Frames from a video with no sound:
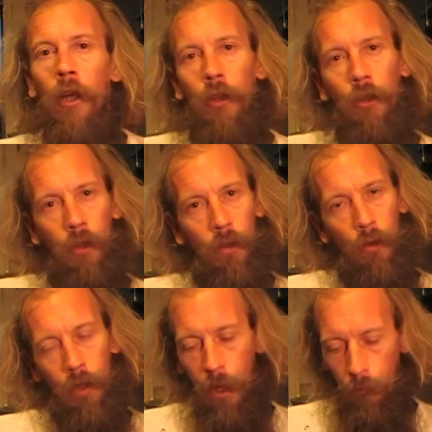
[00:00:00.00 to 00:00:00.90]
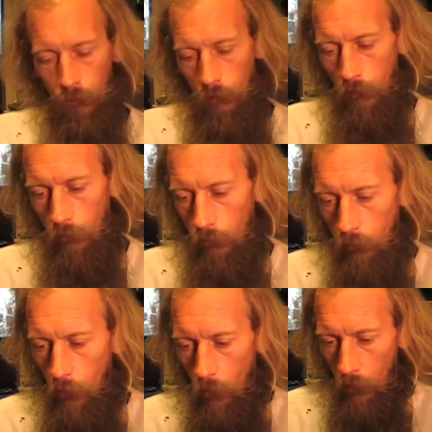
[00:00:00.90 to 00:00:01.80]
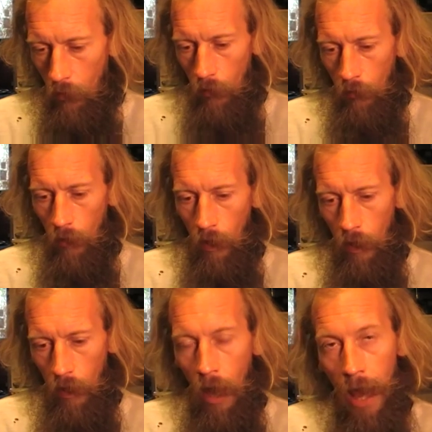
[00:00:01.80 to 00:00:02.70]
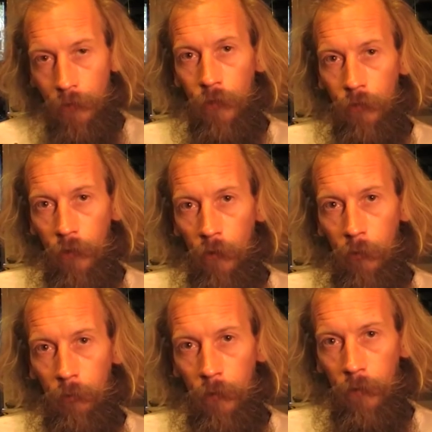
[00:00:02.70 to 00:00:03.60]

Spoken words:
You know, all that was going on. So I had the time.